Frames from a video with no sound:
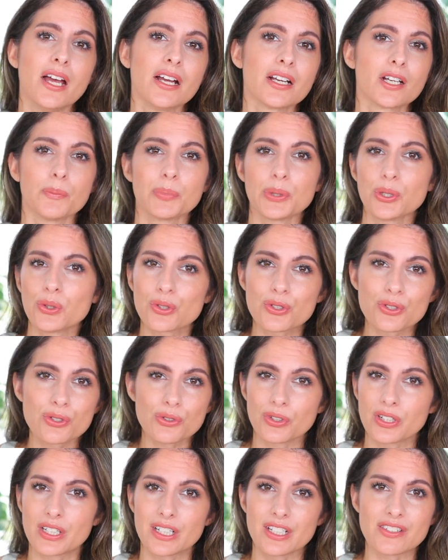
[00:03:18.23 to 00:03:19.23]
computer
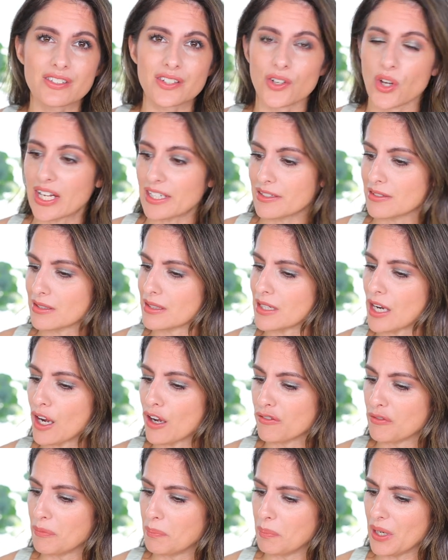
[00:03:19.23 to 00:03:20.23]
screens and all that
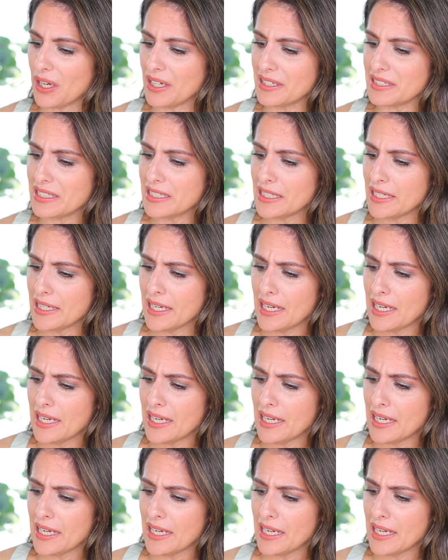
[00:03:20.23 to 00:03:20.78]
stuff, but